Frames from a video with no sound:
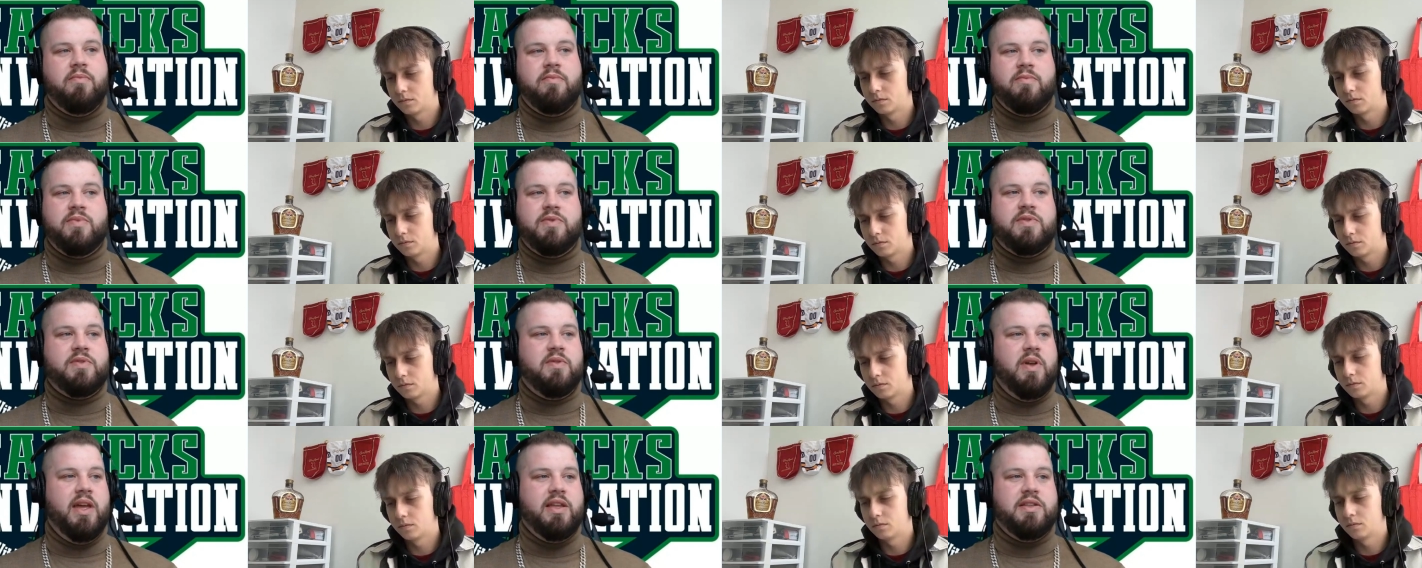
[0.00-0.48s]

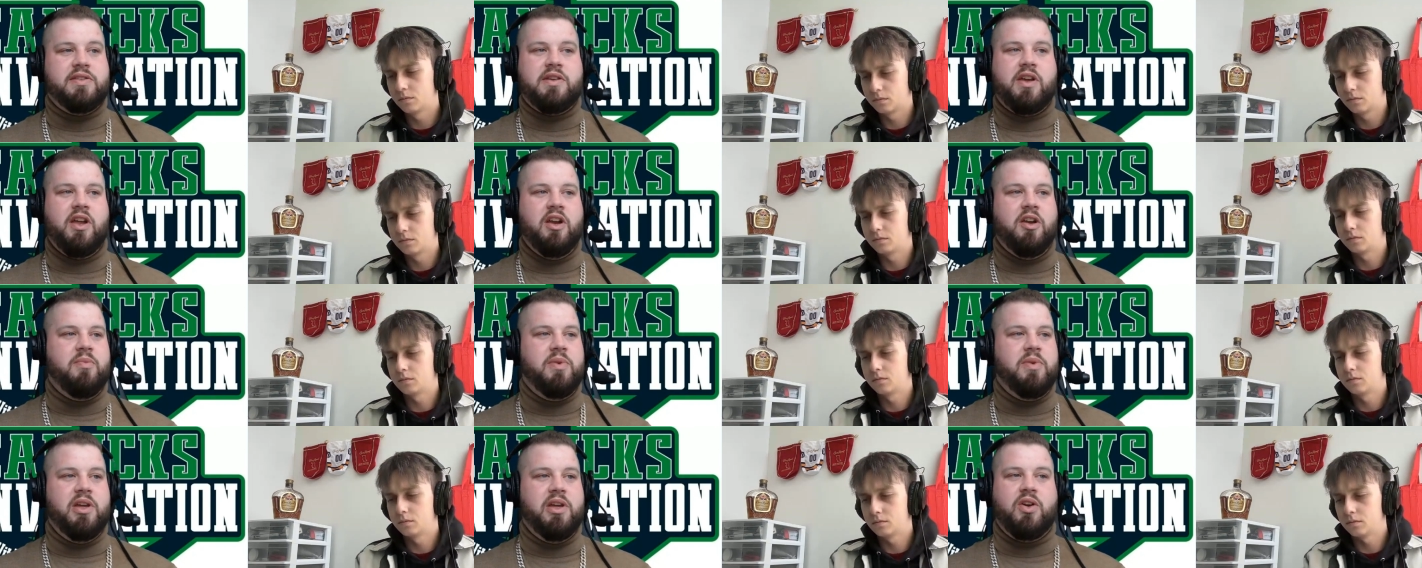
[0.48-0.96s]
Speaker 1: It's going to
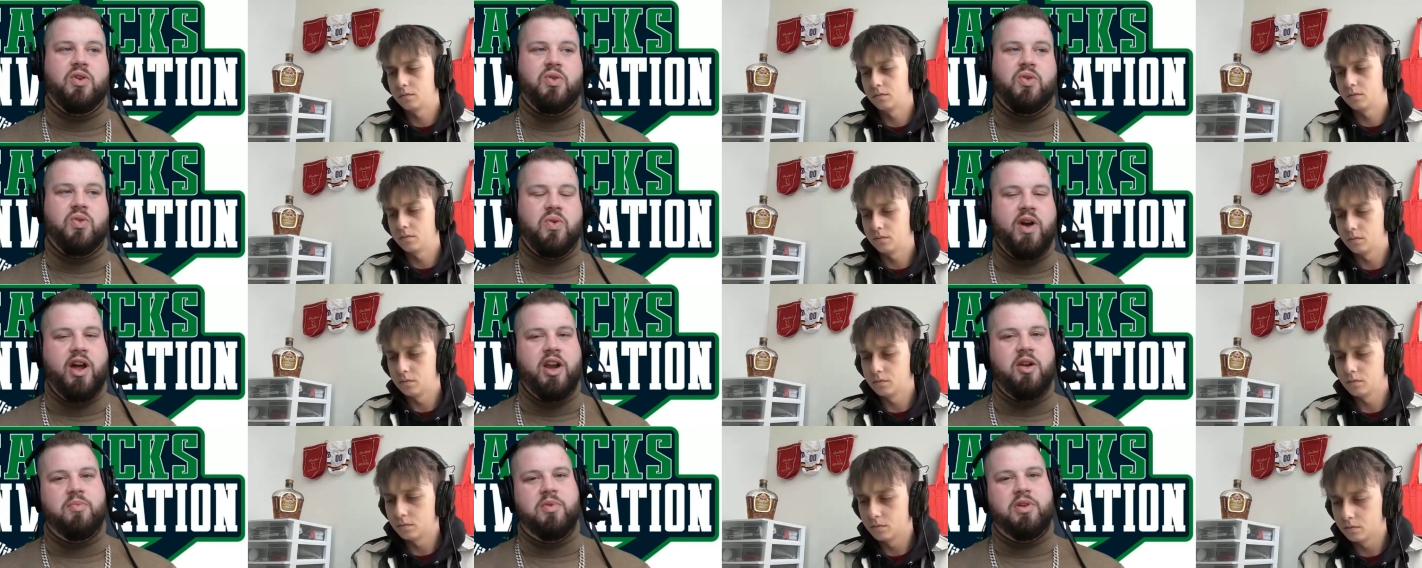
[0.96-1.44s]
be
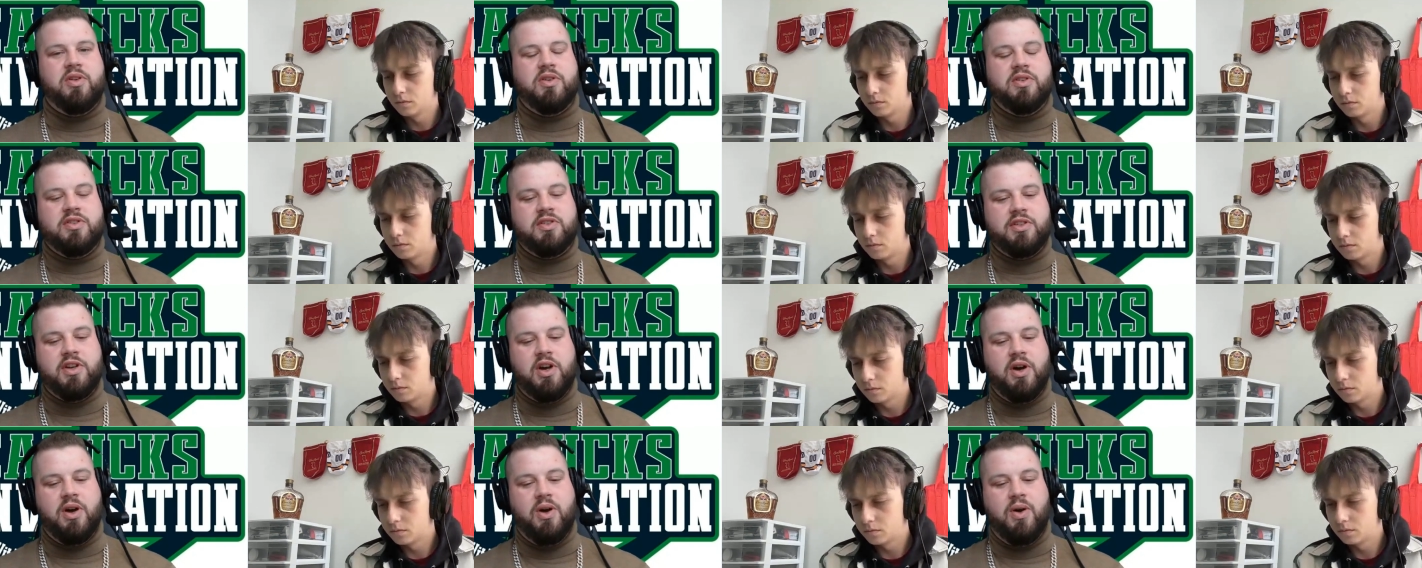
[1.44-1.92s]
incredible.
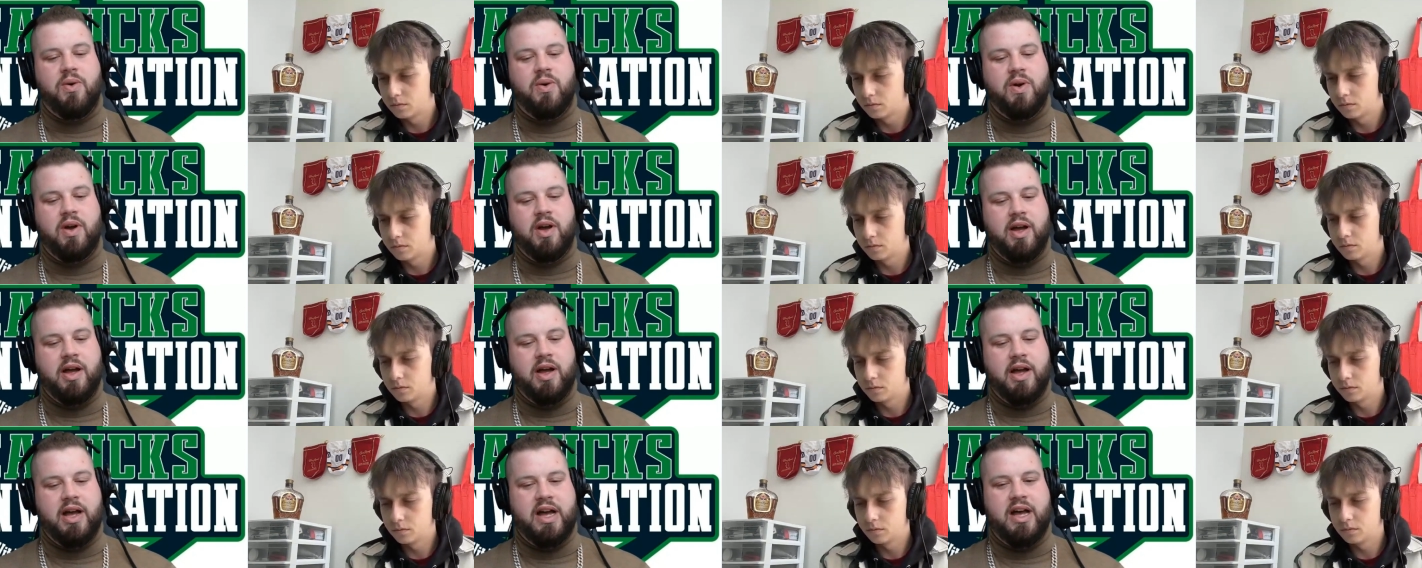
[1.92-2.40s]
So
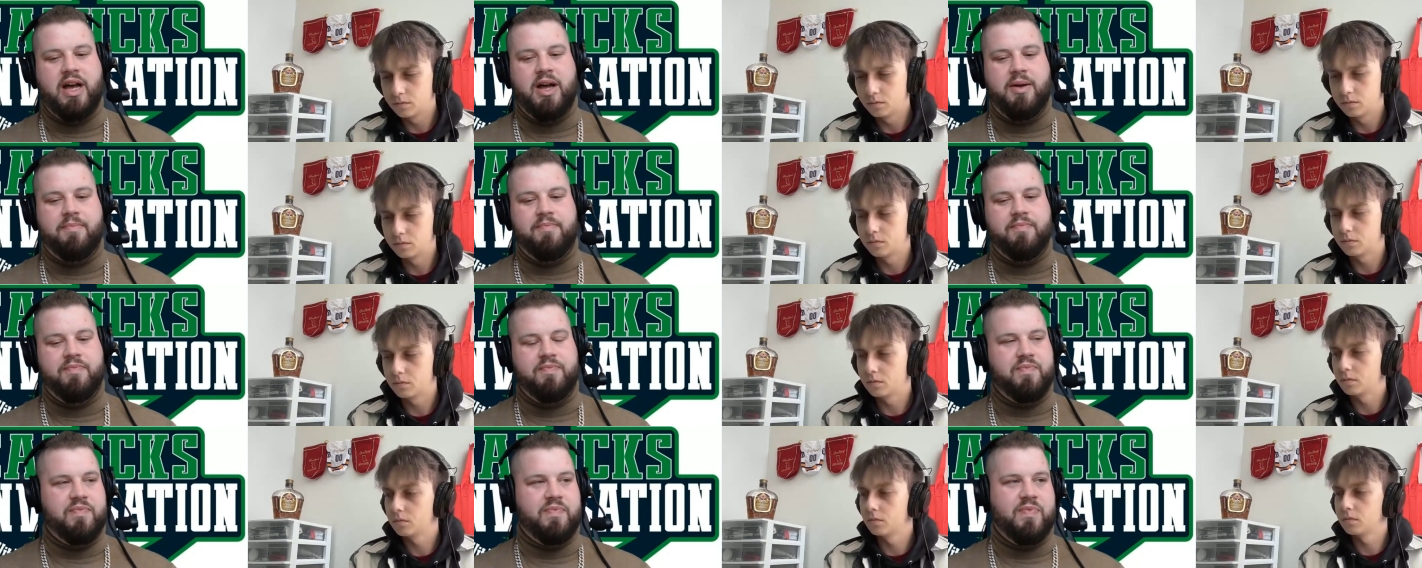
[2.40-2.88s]

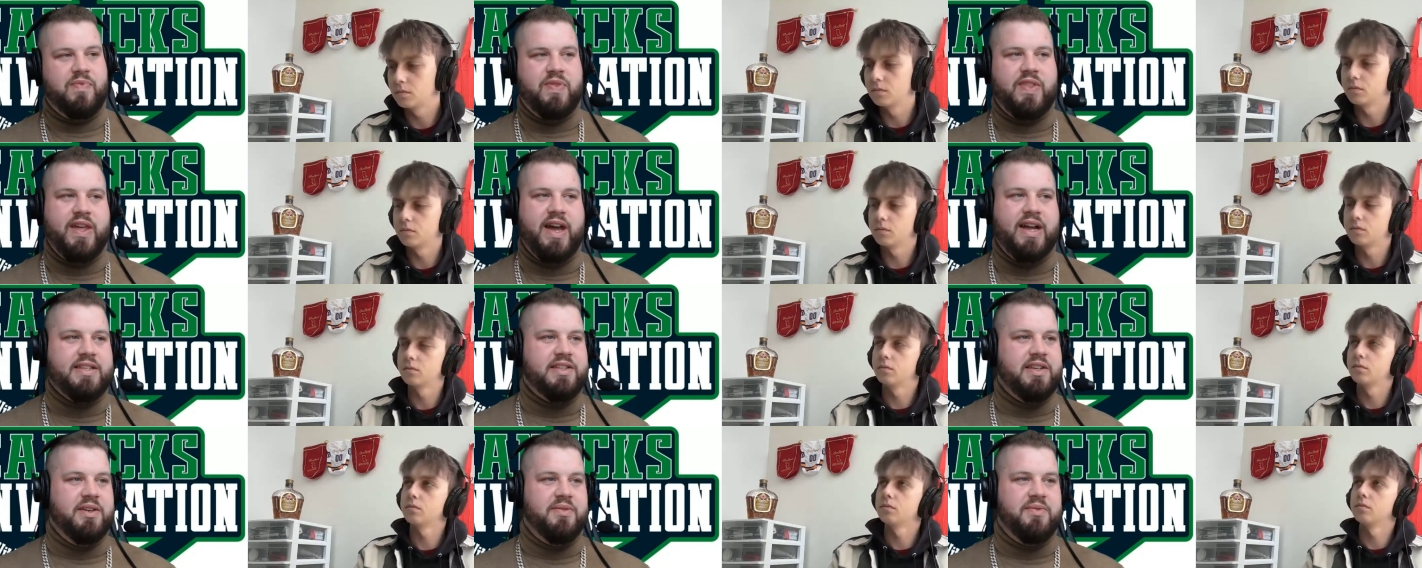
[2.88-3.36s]
that's it for